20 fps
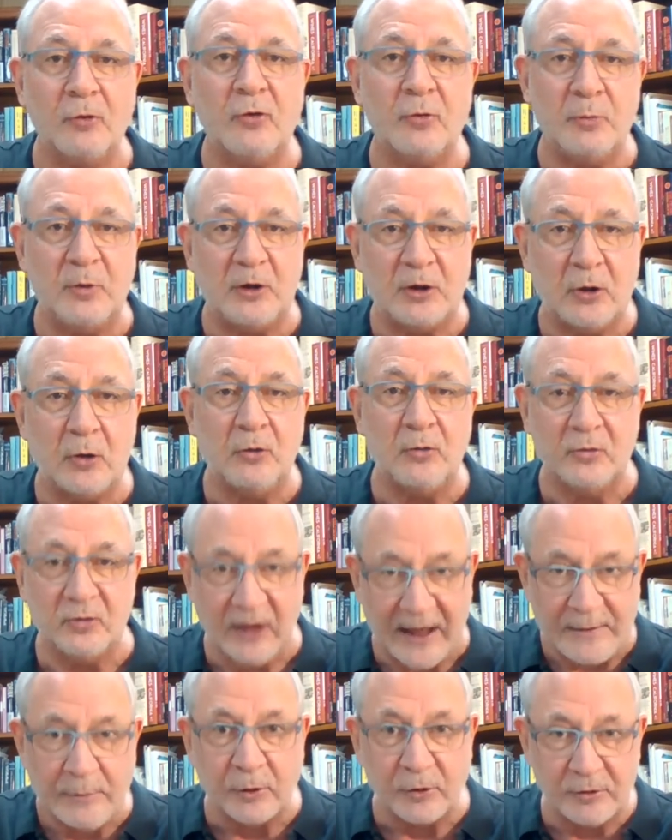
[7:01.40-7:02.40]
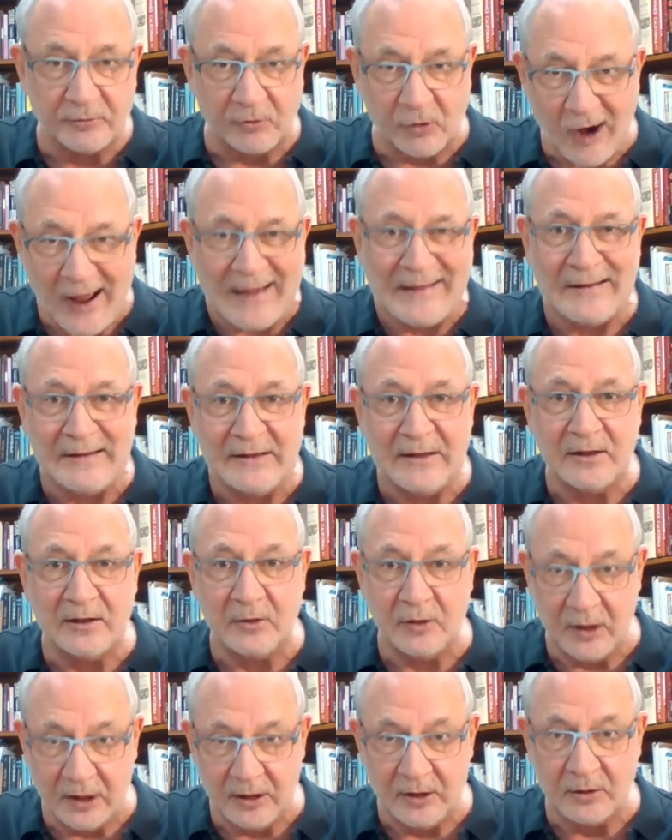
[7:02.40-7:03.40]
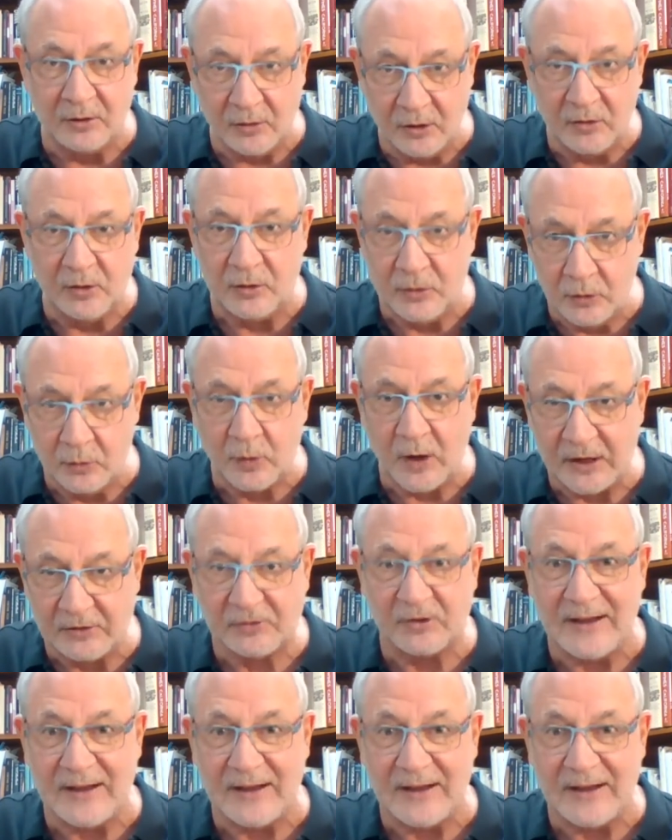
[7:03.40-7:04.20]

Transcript: be labeled a variety in the U.S.,